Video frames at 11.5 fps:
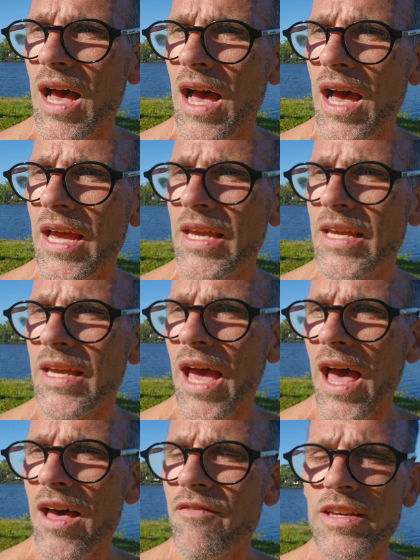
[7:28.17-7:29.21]
I
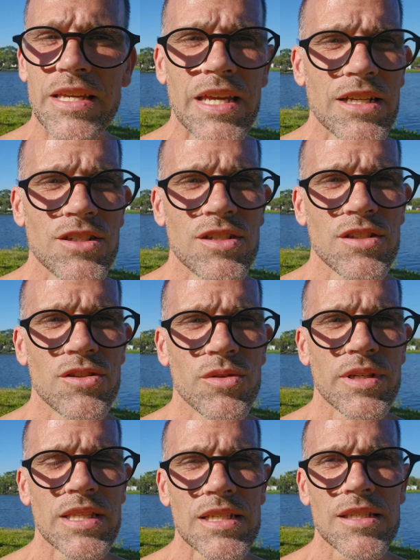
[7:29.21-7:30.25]
have engaged in
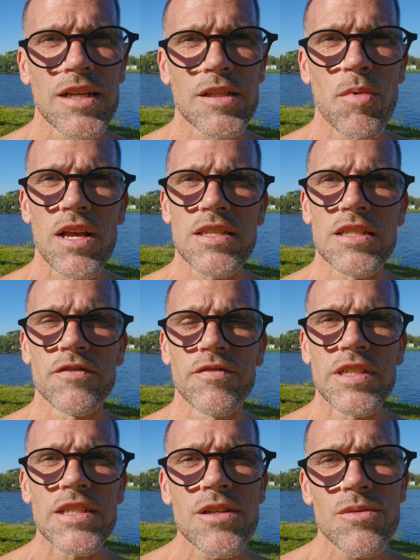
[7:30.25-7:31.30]
doing these sex positive
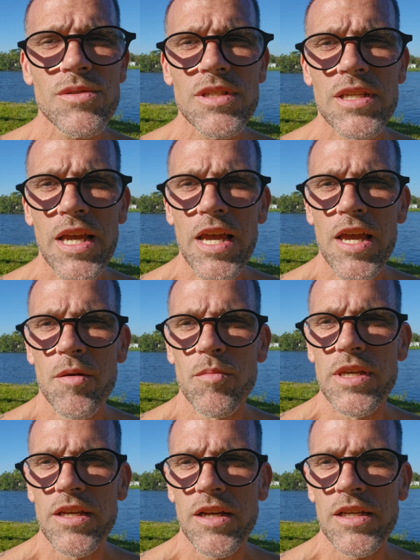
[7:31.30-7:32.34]
videos
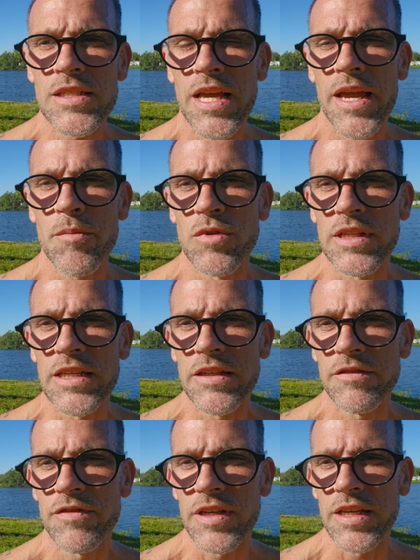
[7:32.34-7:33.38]
because I
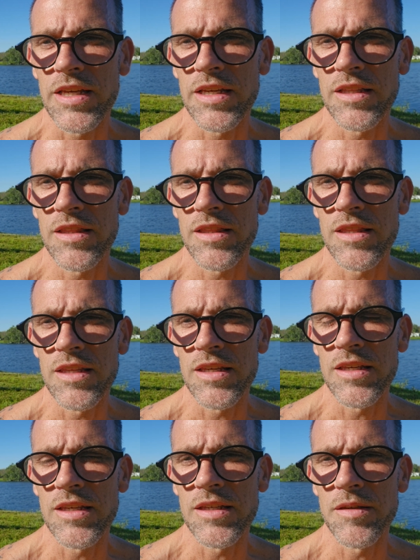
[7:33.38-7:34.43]
believe in
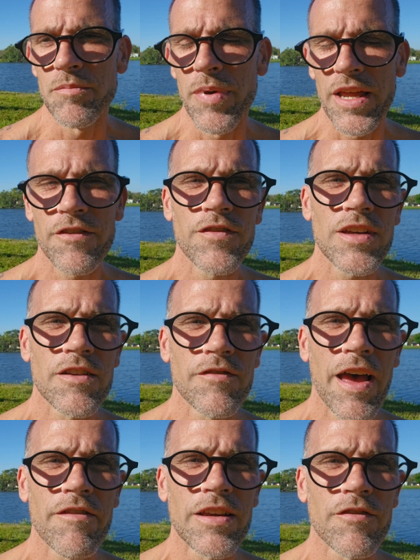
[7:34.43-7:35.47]
the benefit of
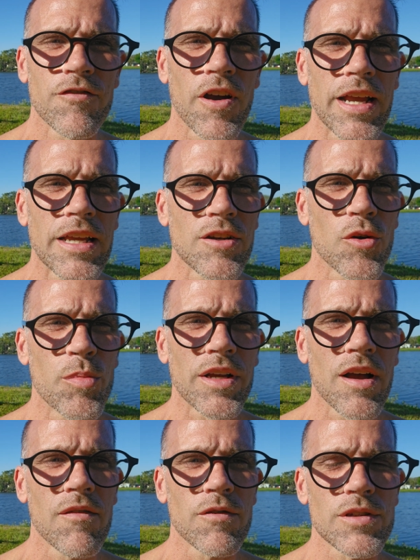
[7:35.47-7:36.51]
having frank and open
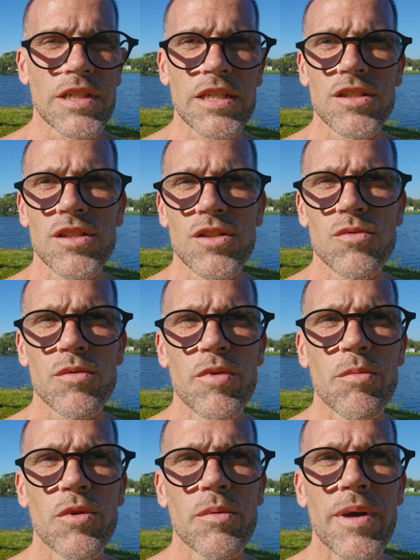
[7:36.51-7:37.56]
conversations with
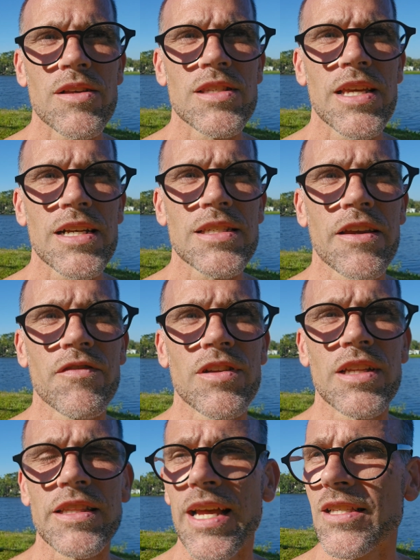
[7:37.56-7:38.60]
people about sex. I
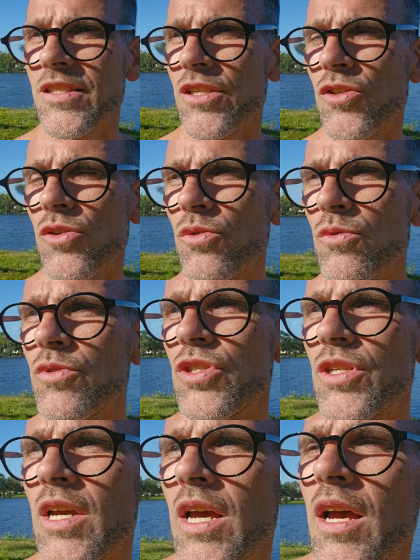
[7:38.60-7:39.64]
feel that that's a huge